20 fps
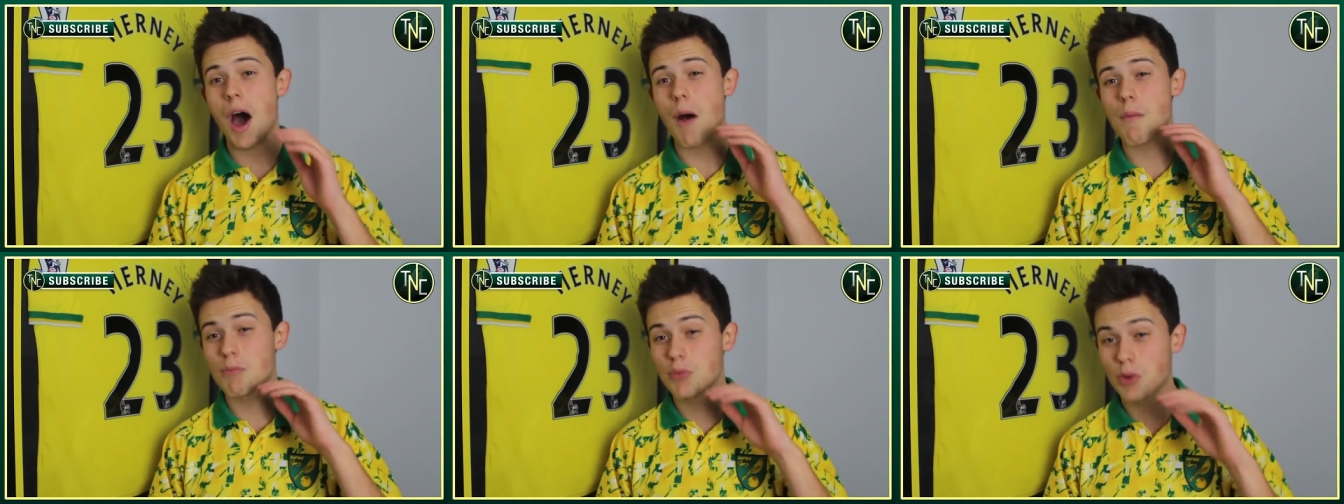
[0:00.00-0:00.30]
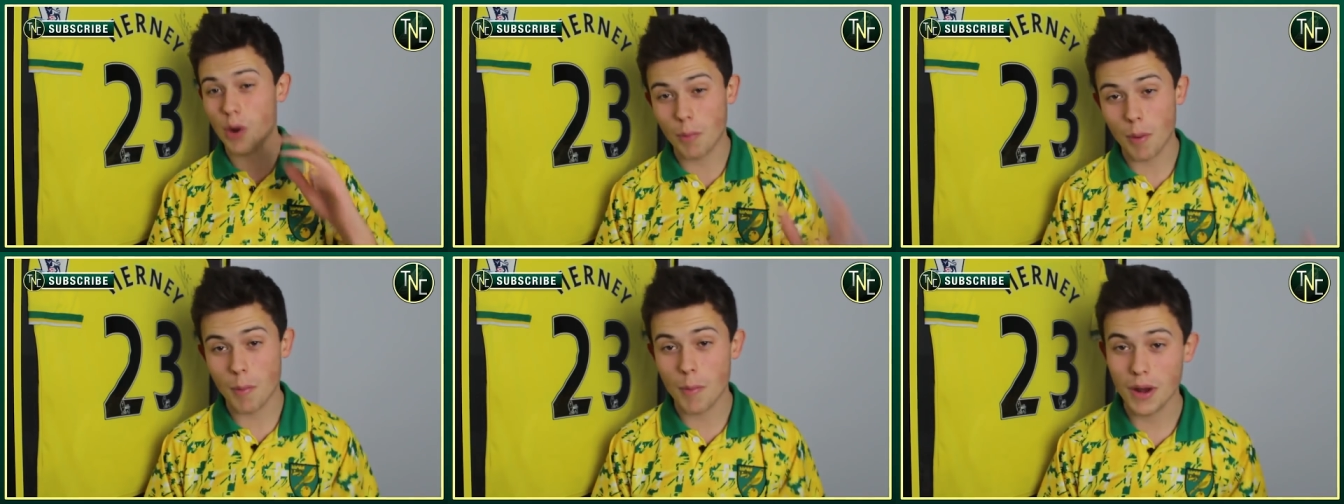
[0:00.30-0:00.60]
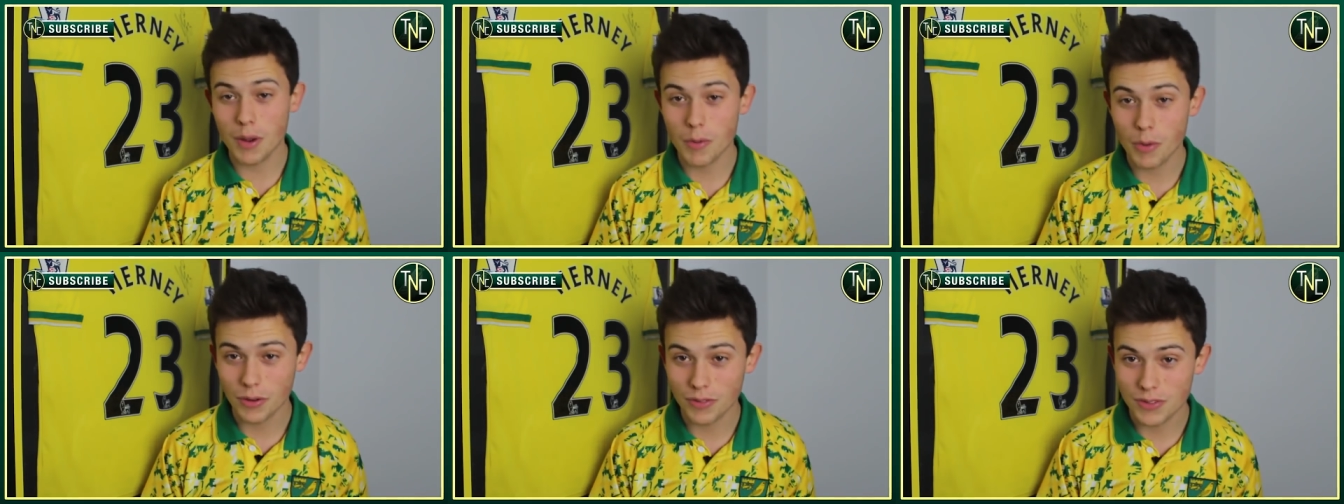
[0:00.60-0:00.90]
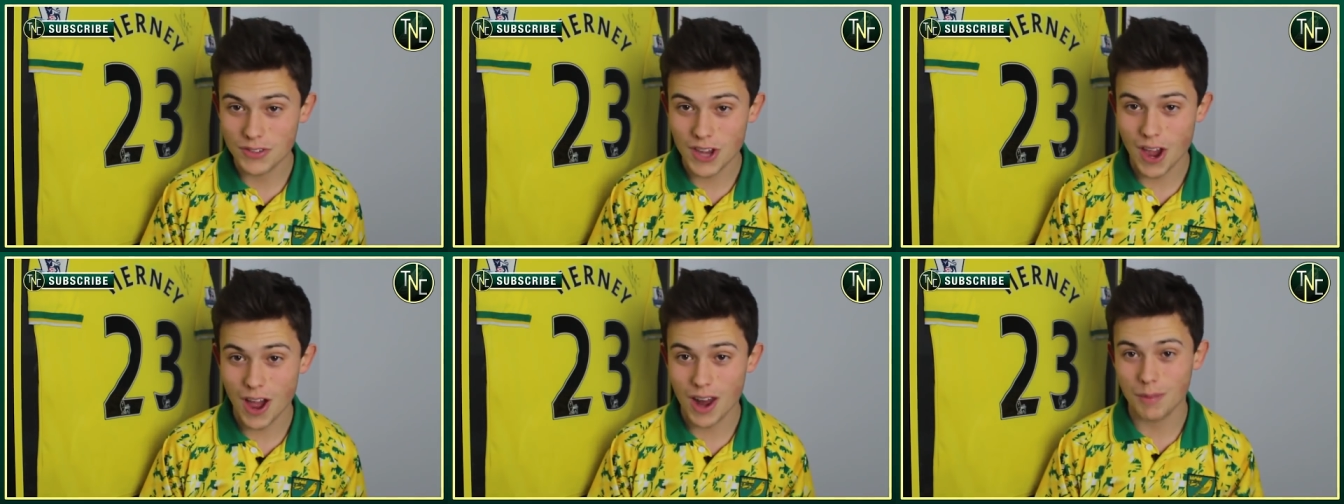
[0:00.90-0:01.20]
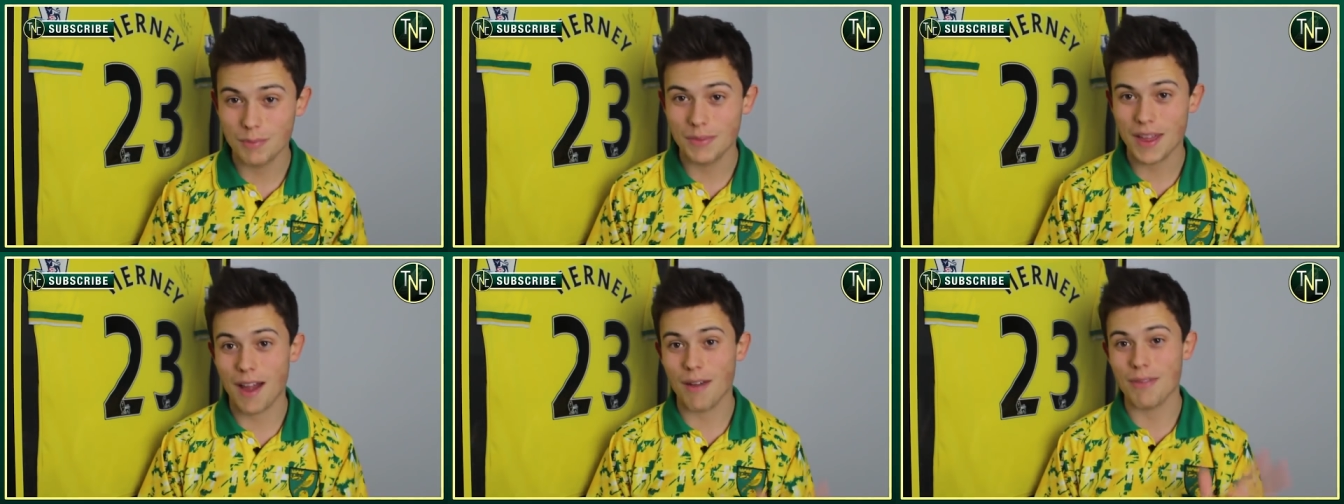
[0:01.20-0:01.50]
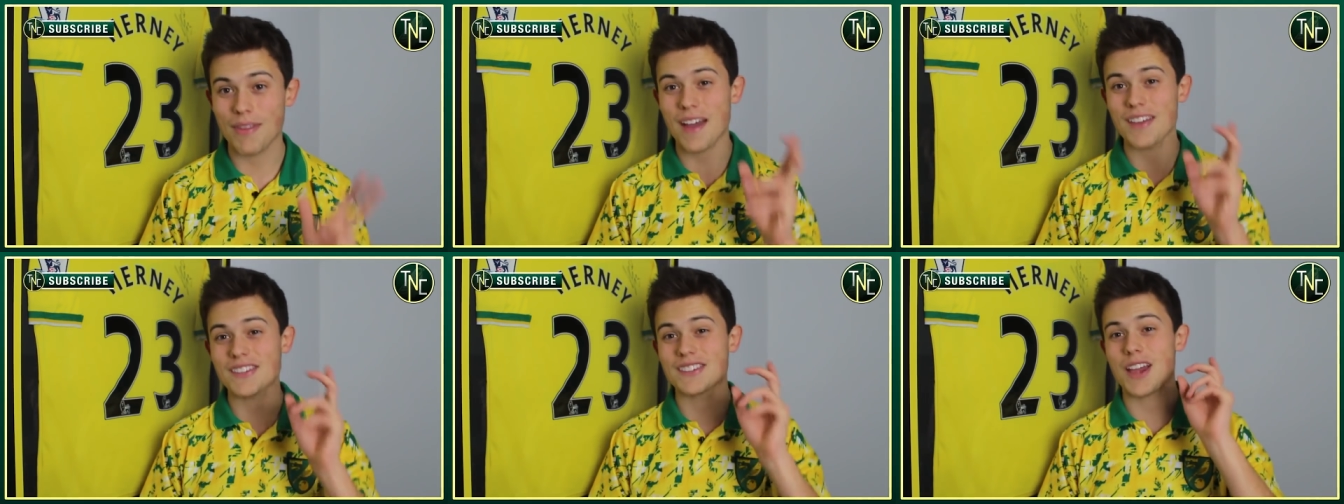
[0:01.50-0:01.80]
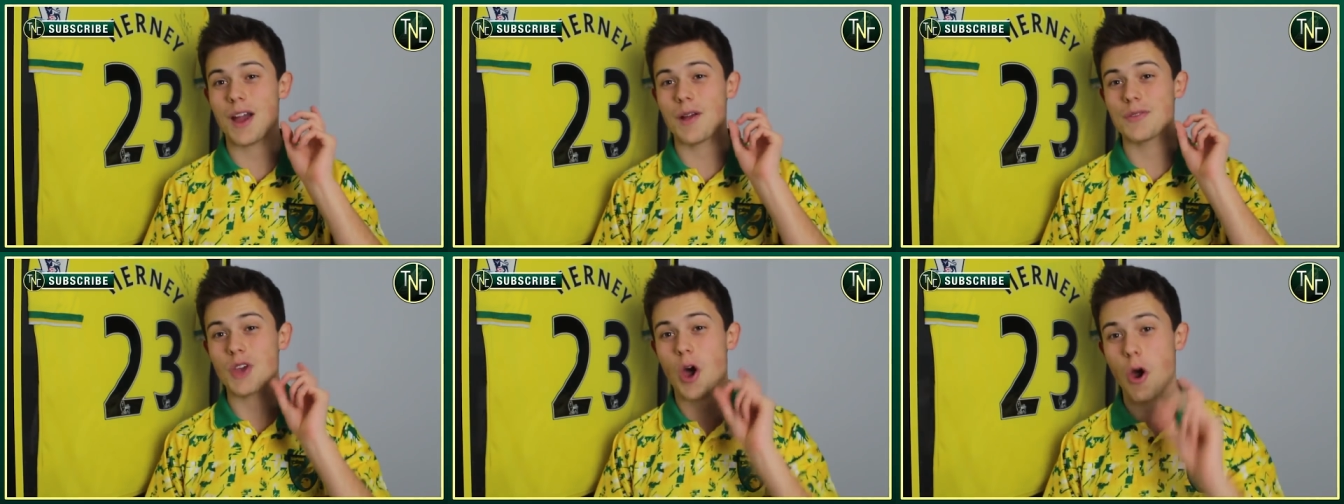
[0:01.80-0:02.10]
I probably wouldn't turn him down. That
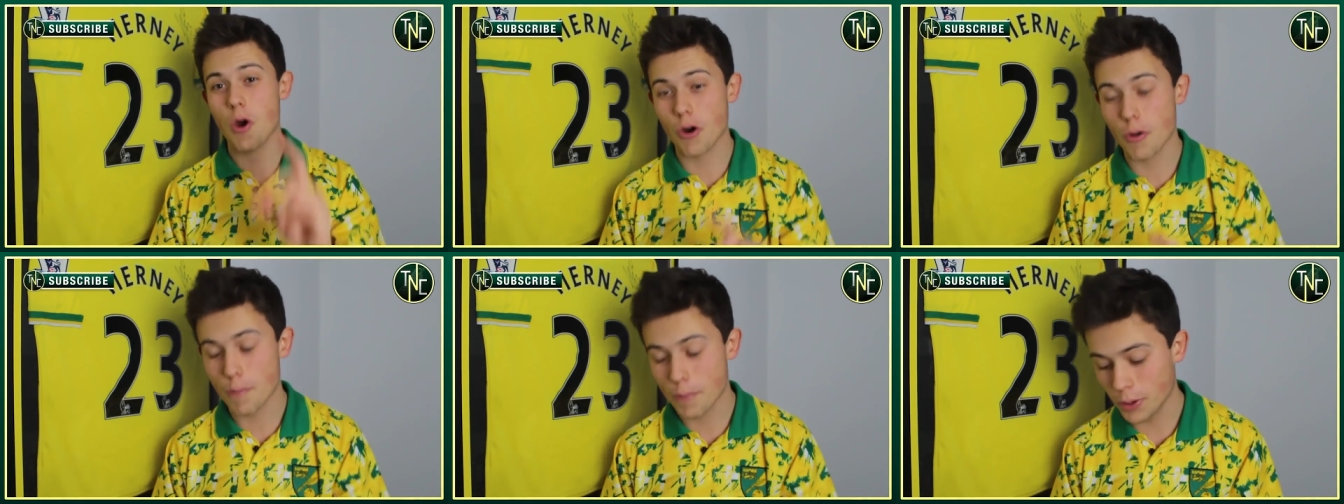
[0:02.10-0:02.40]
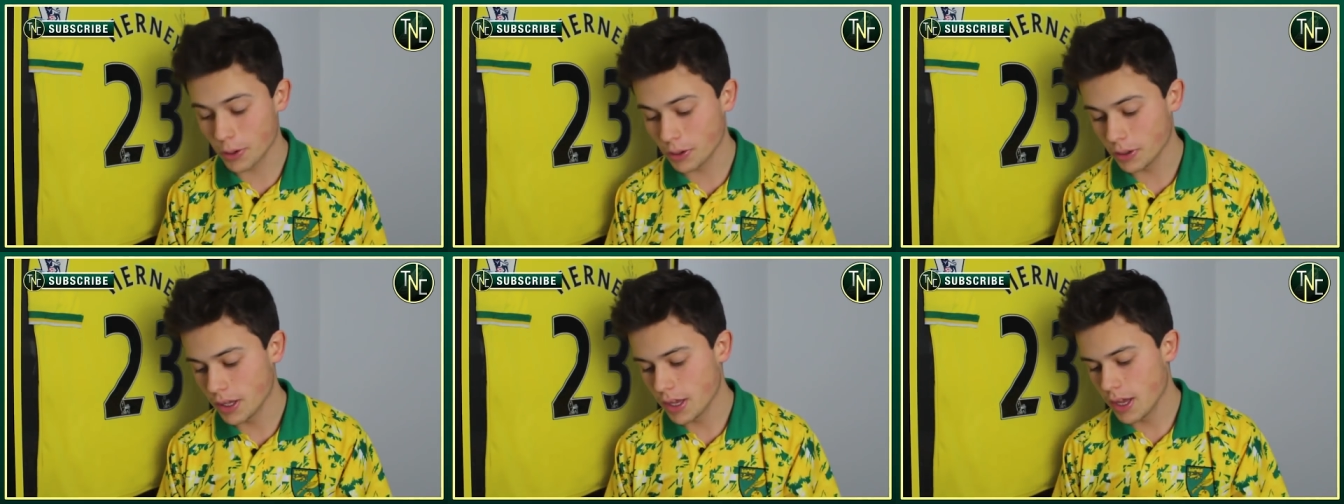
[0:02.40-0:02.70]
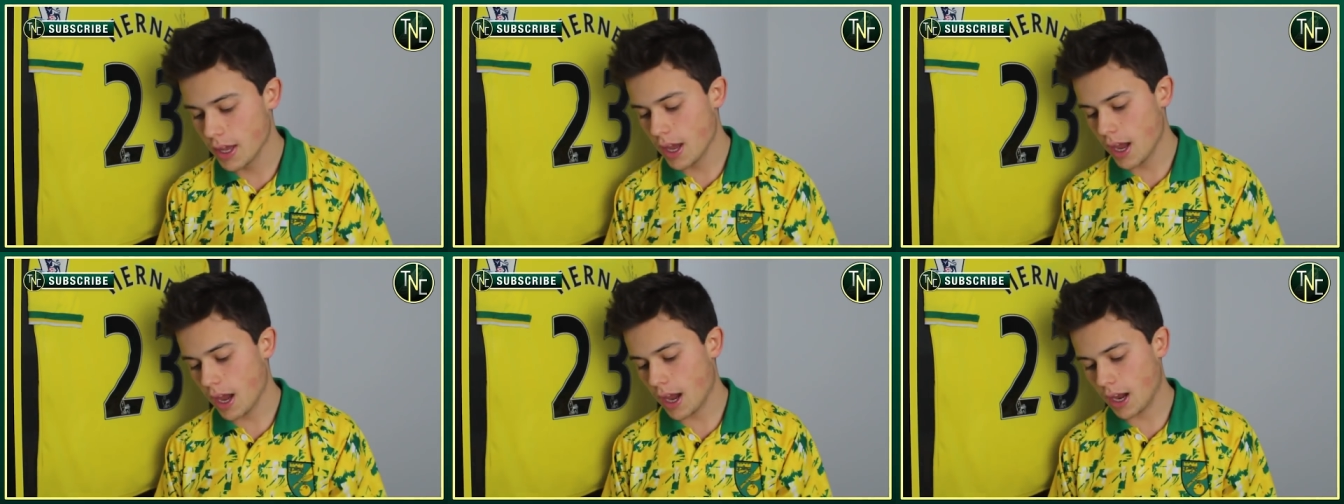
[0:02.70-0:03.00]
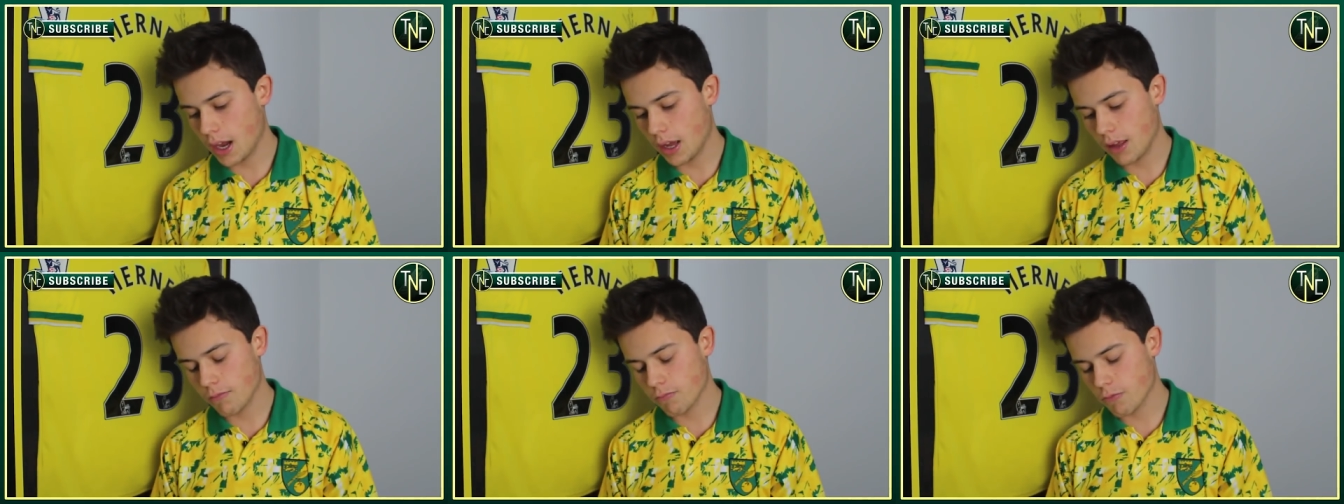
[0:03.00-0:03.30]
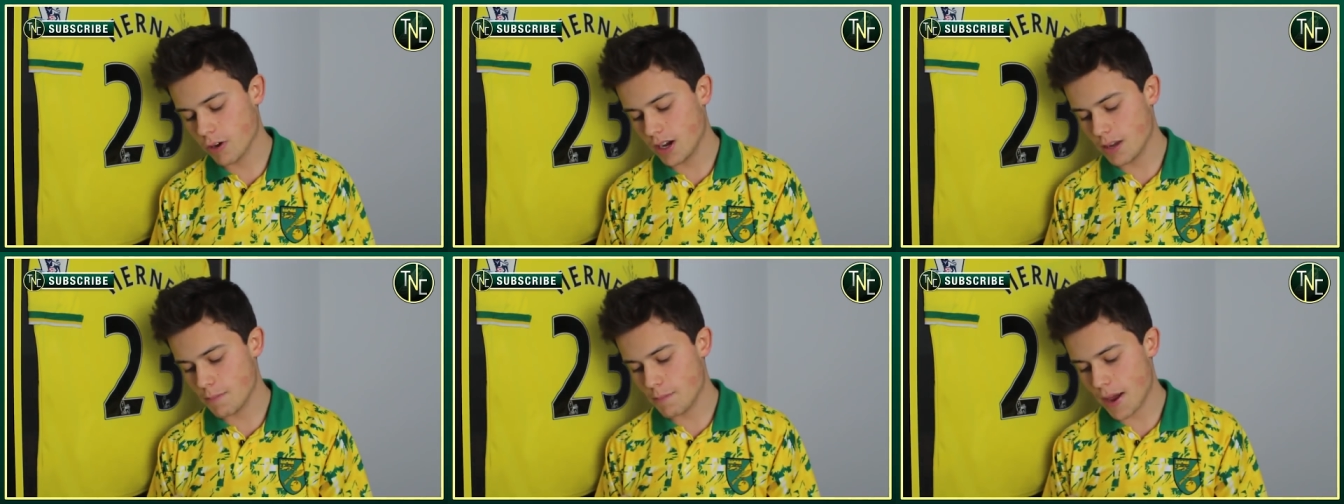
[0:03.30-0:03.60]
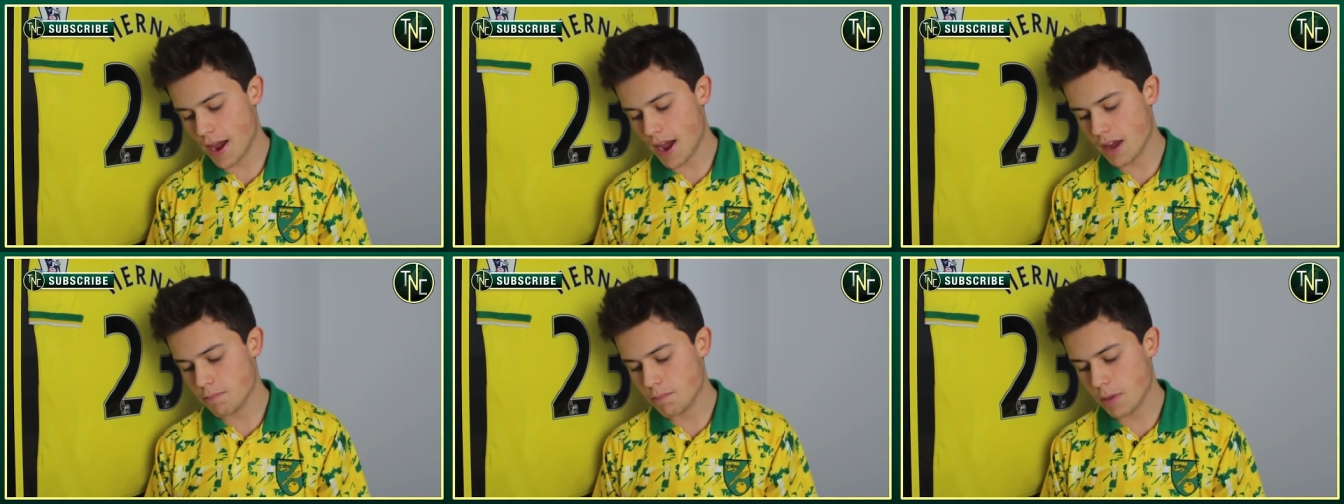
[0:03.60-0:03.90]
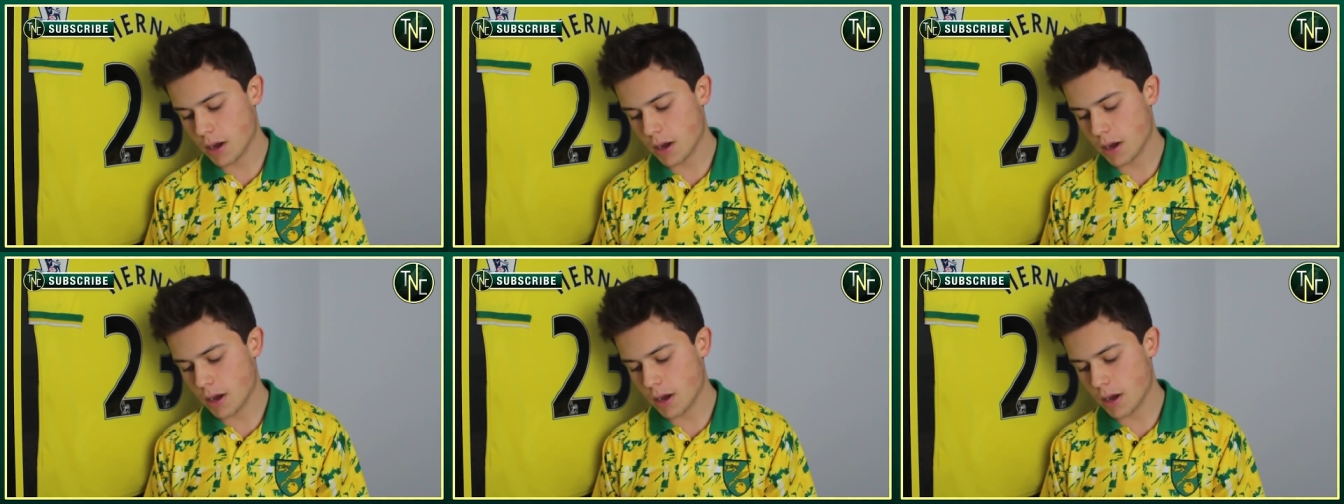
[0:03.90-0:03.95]
sounds horrible and really bad,